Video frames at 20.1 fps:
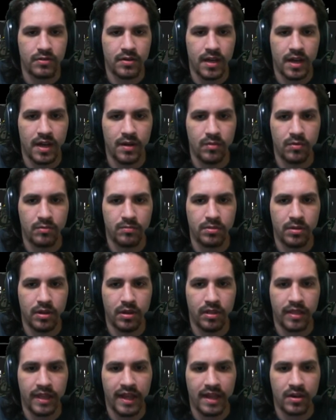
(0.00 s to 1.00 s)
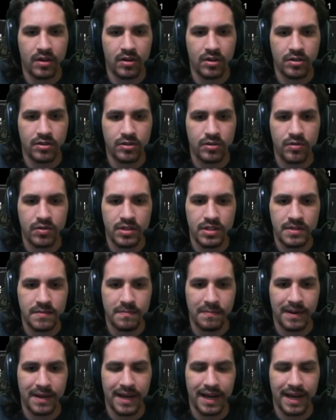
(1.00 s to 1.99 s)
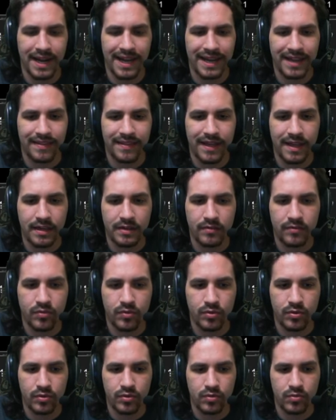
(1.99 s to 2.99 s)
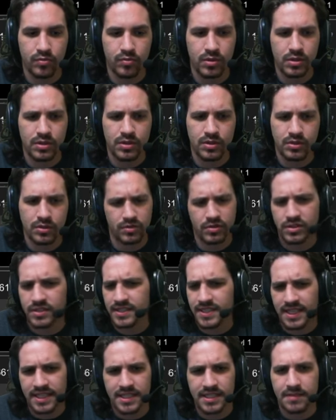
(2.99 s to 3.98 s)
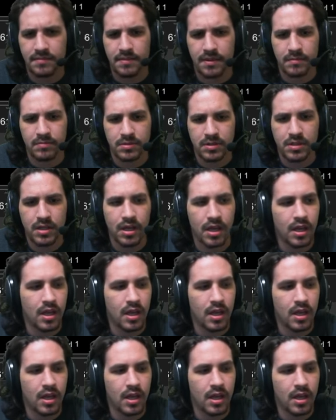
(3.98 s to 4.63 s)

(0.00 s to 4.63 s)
I will put that on to display that for you. Sexy people.